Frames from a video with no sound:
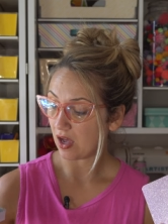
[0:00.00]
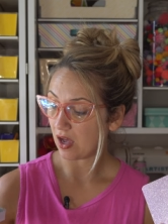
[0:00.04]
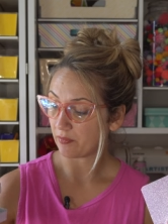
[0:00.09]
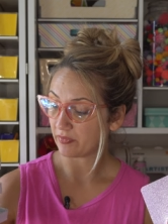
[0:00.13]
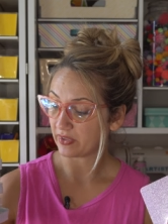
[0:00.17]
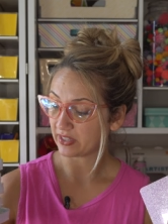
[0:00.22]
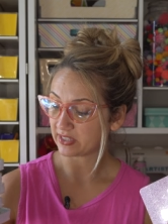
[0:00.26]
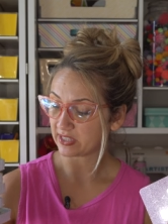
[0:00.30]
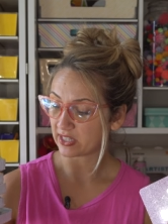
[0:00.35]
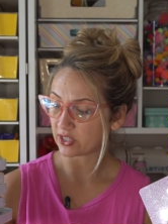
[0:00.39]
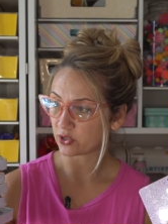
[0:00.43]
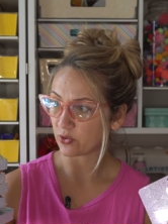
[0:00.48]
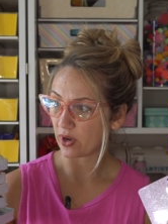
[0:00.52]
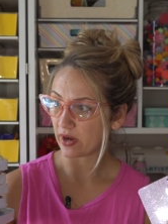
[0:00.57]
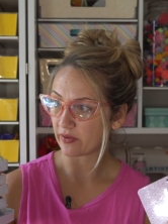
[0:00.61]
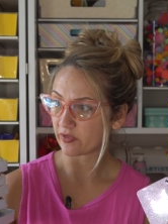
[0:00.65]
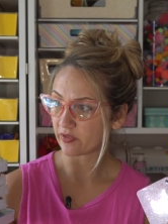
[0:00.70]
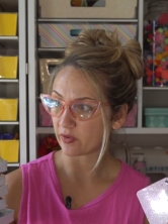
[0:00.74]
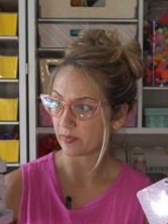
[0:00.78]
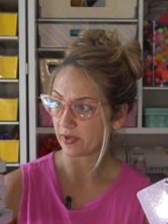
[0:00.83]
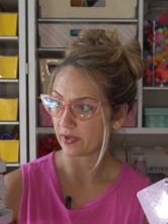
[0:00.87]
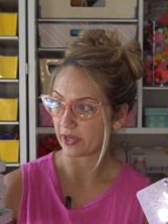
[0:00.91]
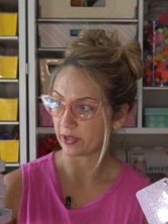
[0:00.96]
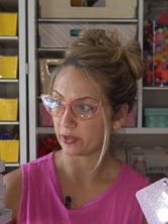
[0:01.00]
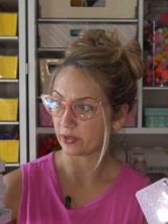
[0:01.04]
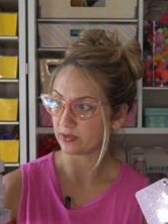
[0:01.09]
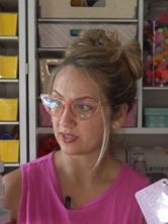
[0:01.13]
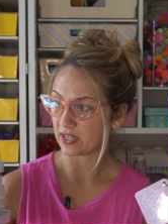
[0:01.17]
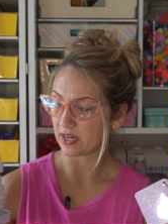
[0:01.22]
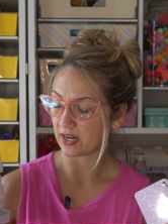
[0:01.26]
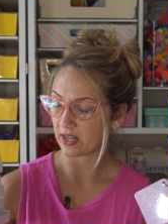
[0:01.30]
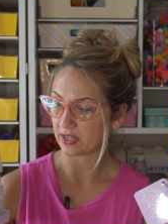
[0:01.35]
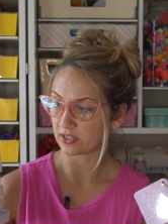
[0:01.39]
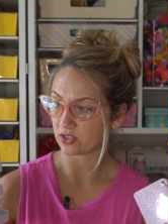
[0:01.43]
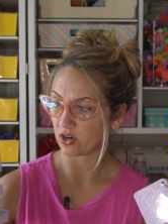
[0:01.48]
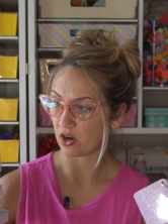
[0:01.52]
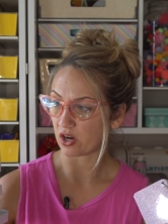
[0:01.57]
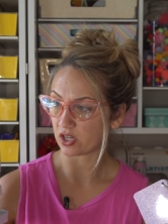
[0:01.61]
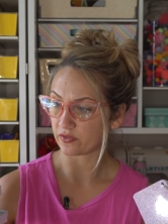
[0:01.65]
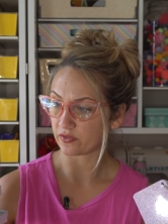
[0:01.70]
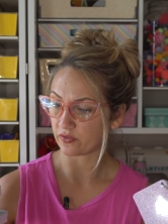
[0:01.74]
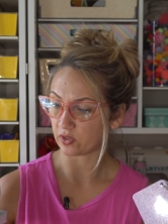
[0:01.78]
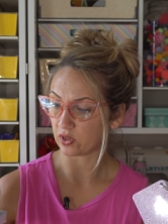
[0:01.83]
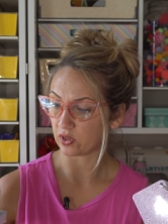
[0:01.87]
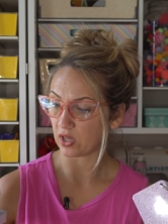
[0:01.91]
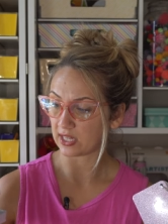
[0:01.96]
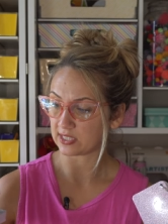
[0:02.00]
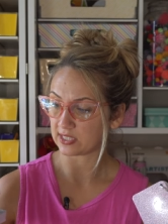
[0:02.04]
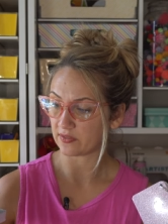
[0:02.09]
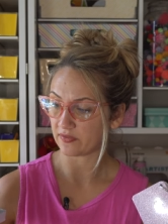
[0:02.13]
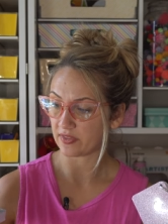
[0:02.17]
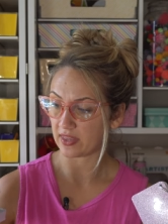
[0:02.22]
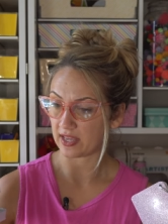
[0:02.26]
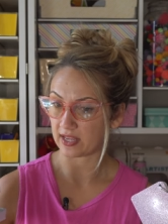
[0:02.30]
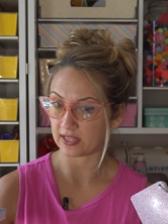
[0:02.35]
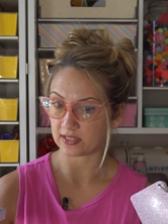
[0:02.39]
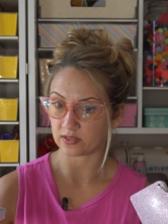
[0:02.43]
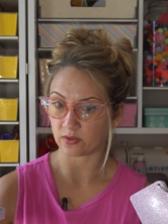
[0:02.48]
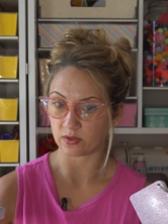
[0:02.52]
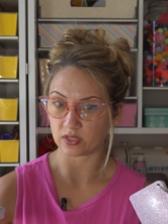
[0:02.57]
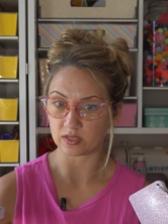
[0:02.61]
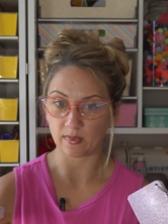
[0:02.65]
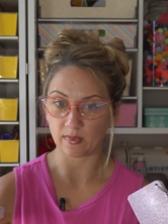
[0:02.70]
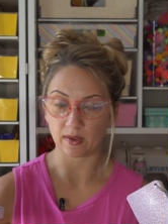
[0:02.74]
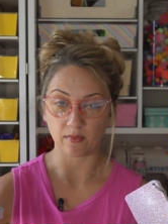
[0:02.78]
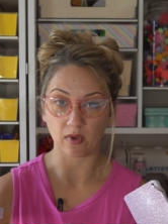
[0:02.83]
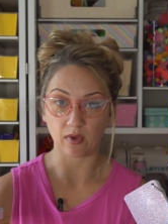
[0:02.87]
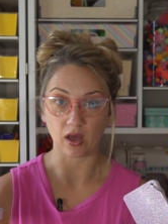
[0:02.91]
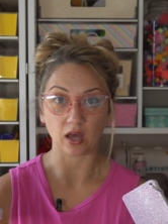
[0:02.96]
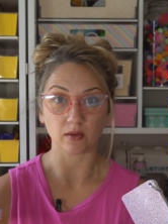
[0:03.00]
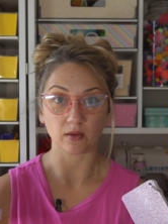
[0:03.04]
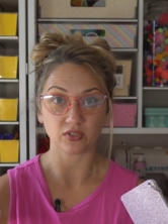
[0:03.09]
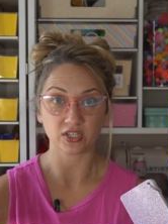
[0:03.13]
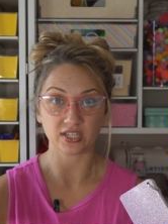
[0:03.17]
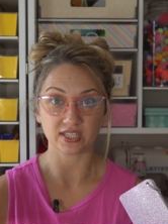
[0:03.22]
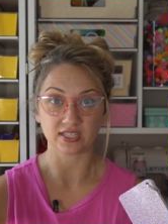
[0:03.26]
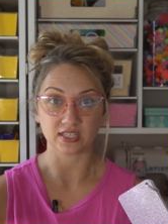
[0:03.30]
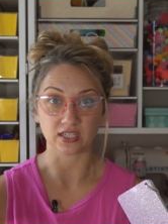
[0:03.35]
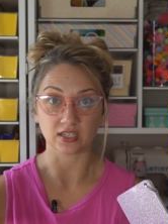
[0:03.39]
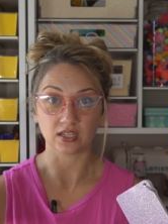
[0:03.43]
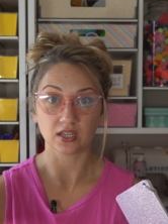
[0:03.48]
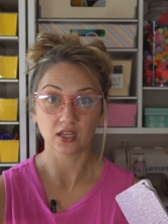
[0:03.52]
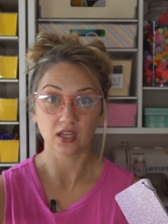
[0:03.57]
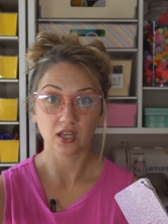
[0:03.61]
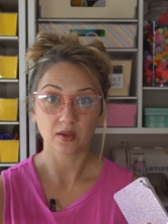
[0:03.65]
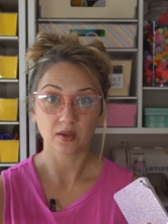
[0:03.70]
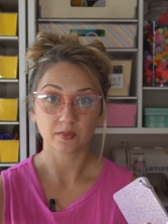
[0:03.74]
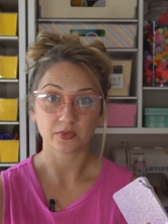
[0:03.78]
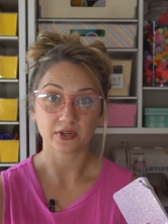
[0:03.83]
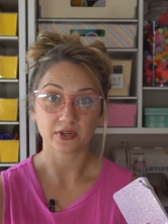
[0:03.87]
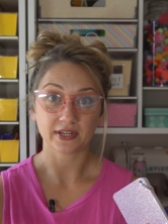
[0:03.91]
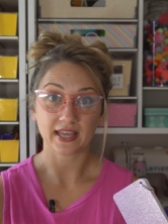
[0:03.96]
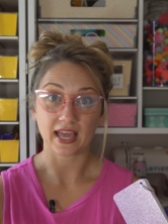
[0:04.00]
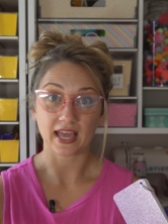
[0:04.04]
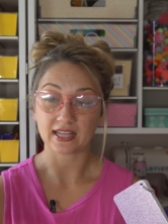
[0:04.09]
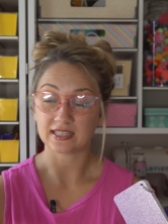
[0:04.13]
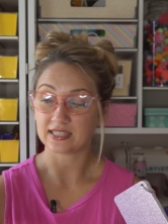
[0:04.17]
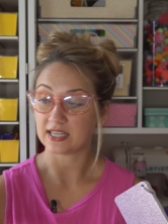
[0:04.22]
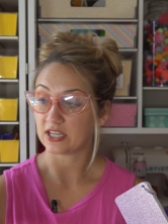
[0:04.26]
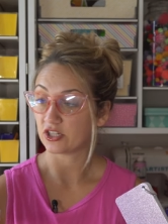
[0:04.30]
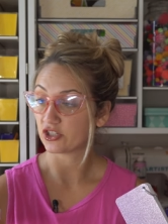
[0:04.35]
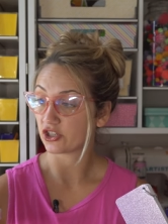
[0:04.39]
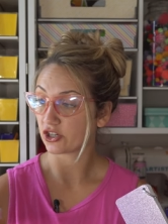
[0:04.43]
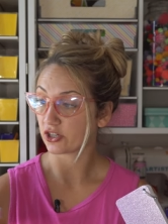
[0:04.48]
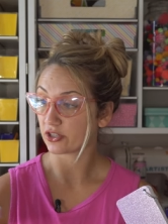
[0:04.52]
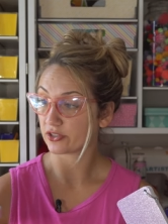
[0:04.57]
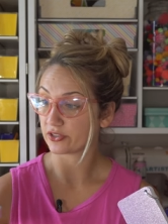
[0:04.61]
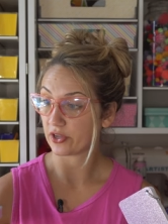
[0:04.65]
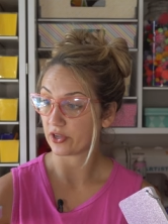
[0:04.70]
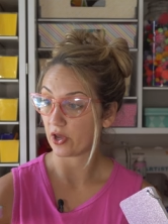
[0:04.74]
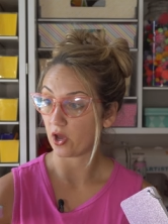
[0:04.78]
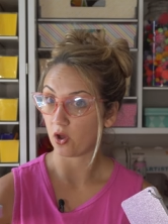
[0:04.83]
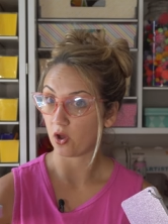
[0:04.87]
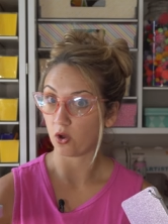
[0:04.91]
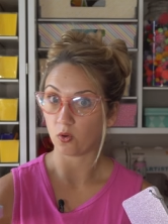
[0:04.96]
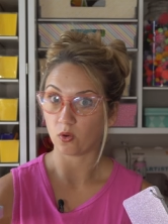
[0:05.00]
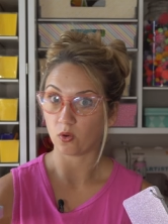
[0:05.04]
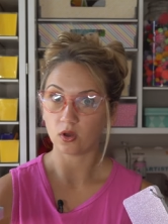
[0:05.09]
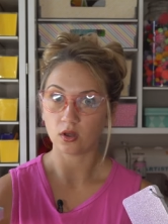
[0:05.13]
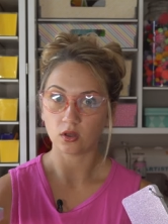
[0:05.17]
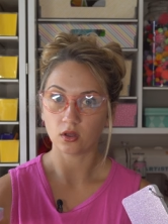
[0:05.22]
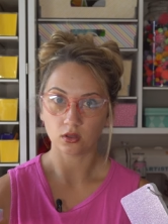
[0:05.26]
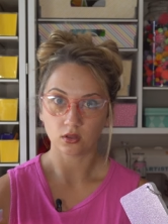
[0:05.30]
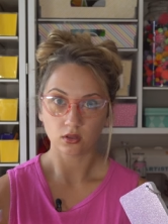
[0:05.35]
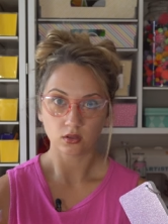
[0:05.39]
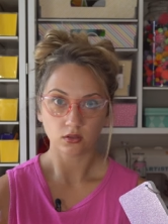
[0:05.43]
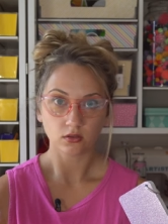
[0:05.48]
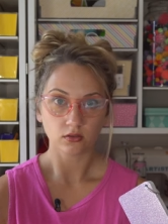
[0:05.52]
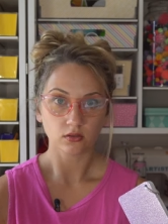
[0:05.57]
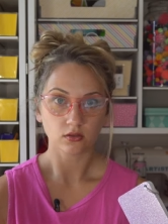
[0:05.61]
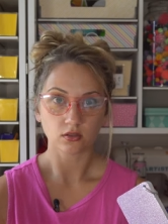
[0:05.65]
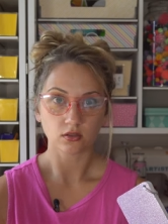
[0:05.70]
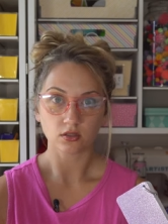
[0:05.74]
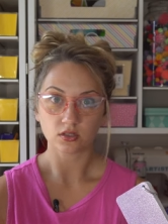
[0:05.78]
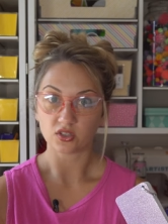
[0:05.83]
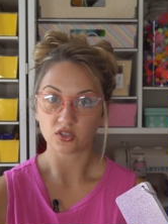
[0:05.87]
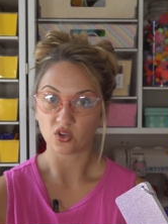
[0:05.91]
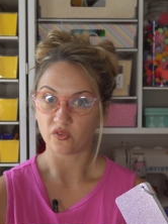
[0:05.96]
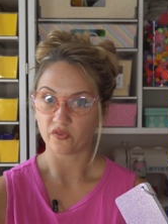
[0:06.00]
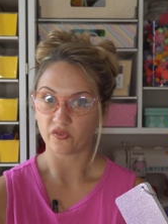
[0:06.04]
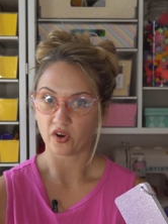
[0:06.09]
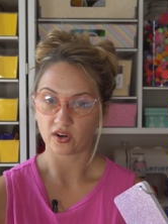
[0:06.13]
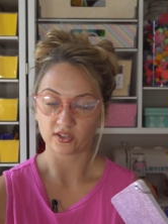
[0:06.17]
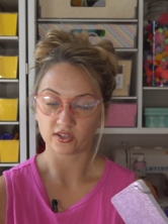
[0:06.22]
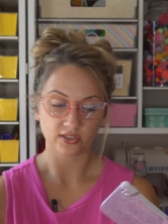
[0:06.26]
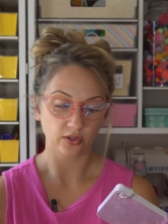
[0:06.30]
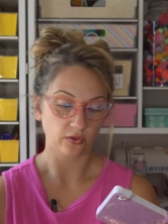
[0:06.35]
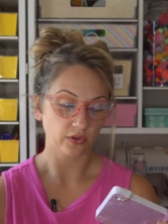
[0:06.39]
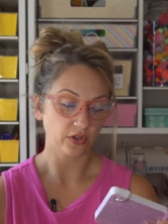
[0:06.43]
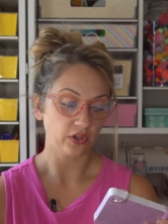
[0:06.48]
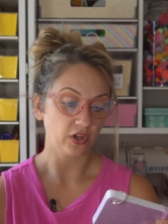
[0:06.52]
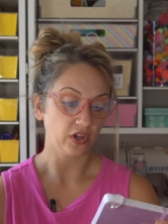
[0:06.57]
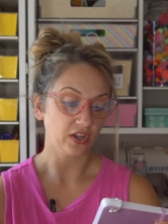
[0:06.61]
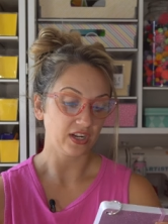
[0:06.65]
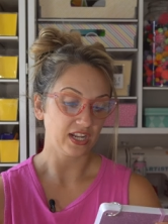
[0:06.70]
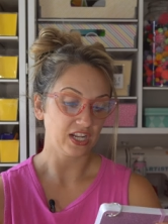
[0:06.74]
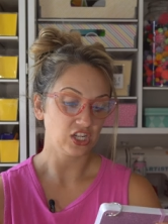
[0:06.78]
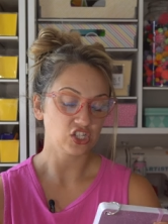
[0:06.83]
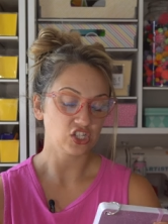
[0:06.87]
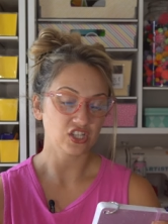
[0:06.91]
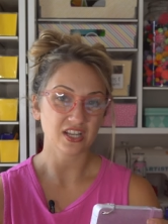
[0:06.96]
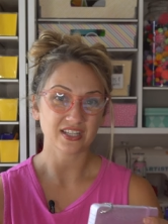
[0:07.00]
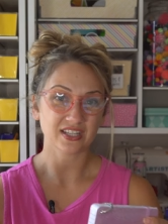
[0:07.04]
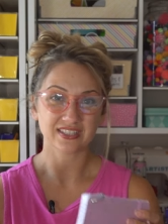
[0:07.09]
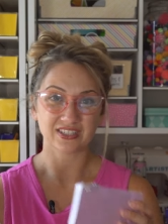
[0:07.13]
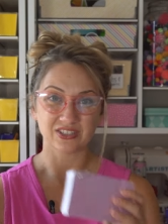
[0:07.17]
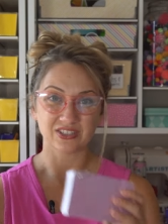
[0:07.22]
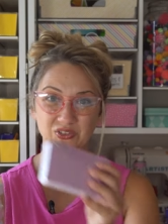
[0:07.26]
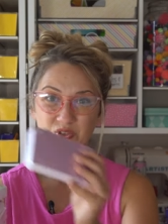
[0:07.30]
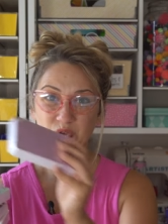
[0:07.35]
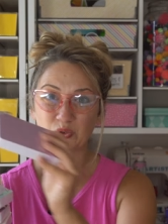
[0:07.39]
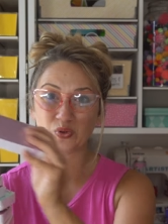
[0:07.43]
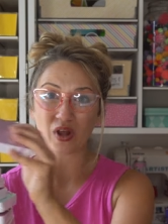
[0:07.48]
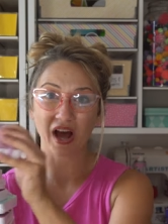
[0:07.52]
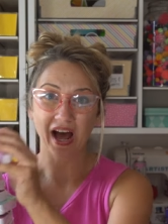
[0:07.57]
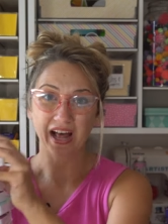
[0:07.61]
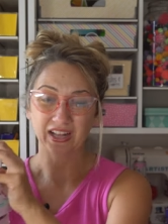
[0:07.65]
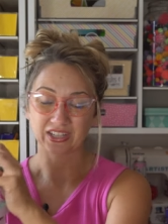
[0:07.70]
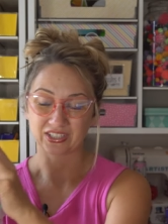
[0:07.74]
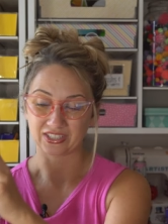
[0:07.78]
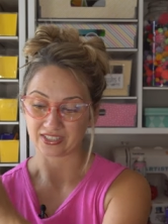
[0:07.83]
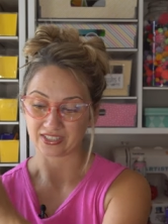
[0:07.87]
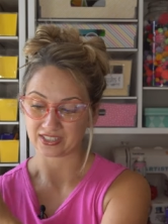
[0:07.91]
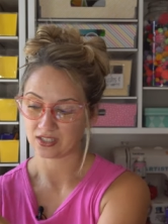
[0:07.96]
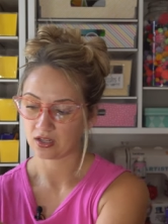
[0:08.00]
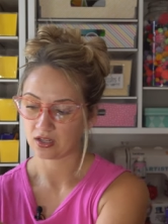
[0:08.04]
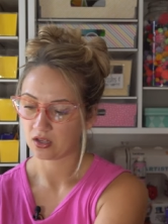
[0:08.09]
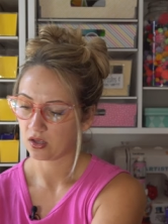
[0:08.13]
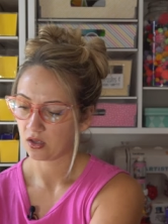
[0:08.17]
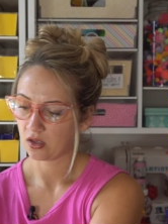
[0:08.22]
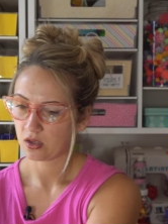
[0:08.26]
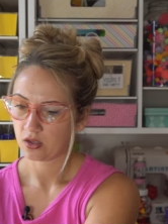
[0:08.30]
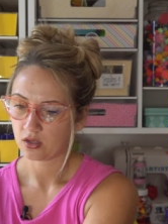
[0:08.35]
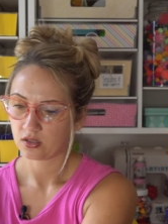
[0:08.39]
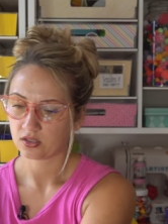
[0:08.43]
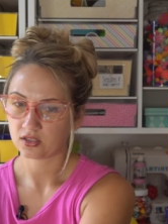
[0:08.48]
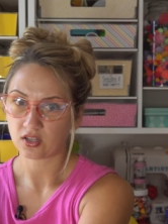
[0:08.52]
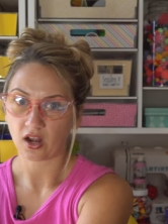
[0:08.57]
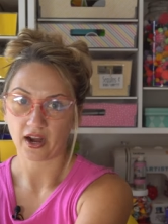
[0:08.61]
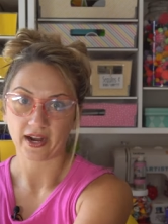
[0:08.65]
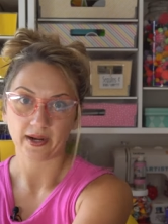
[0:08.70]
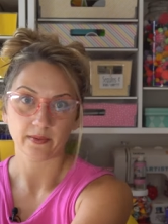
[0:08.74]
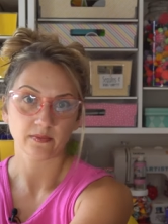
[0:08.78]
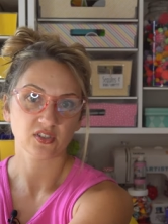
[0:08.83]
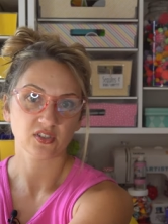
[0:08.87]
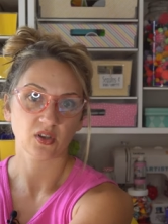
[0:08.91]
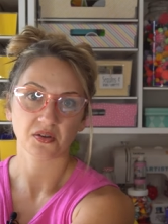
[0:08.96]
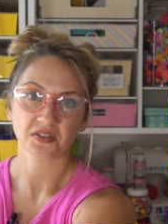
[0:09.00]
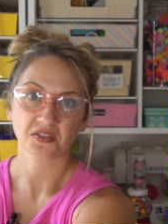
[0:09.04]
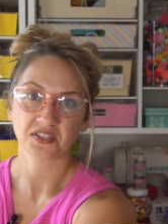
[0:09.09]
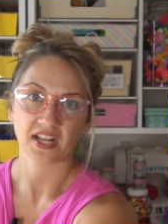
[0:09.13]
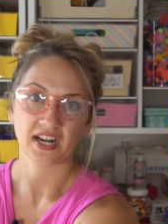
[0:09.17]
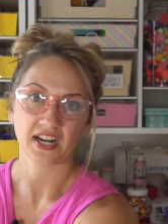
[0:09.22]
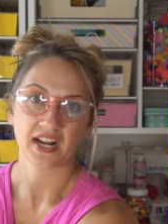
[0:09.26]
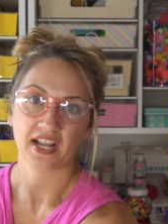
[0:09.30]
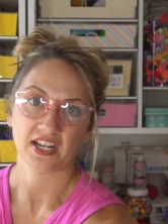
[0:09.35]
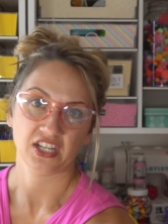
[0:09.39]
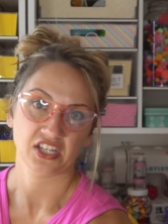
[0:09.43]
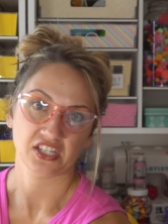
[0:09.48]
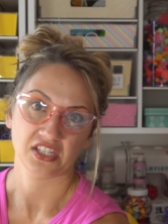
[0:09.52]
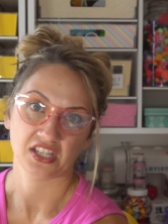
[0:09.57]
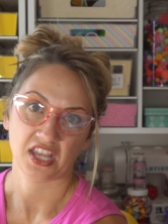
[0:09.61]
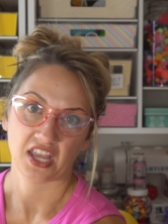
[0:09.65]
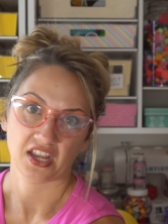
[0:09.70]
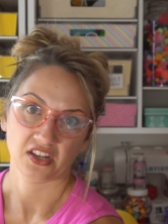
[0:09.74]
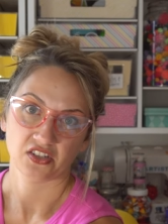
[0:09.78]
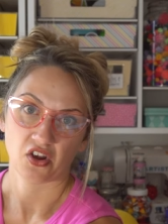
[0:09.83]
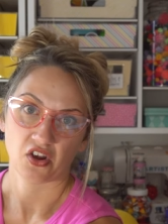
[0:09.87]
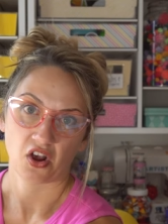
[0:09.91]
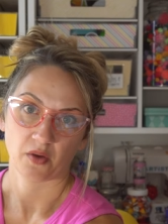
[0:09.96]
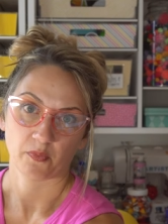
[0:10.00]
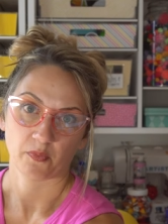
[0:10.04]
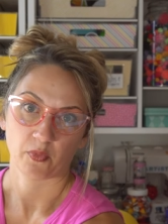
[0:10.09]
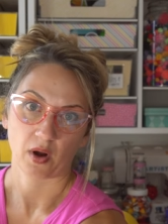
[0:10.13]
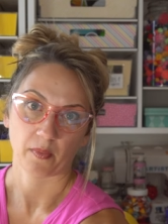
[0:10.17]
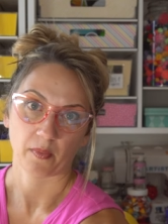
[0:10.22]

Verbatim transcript: This is great for me. I use index cards for lots of things. So does my mom. She's a pre-K teacher, so far so good. Each of those is $2. Sorry, I'm so excited, I just can't talk